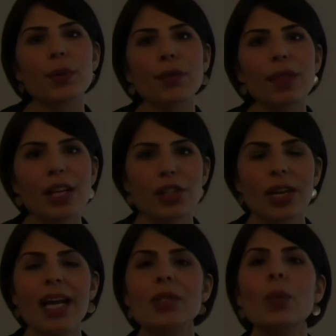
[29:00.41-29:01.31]
reflection
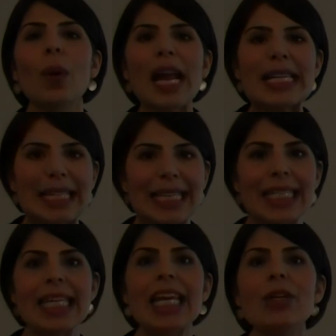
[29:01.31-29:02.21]
as a way to
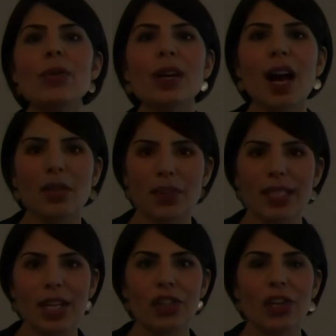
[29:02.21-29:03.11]
continue the
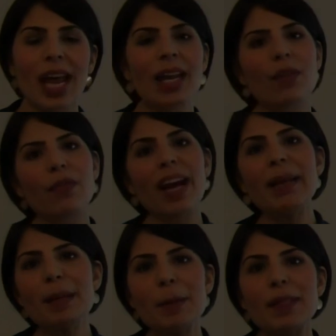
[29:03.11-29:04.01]
conversation and
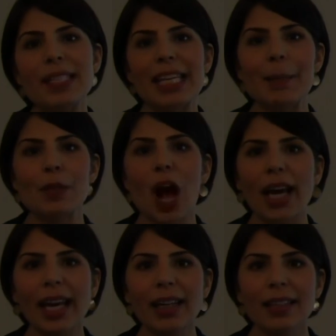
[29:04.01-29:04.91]
invite people to keep
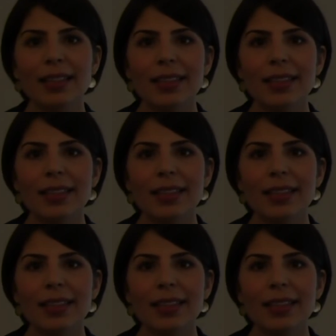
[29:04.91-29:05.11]
talking?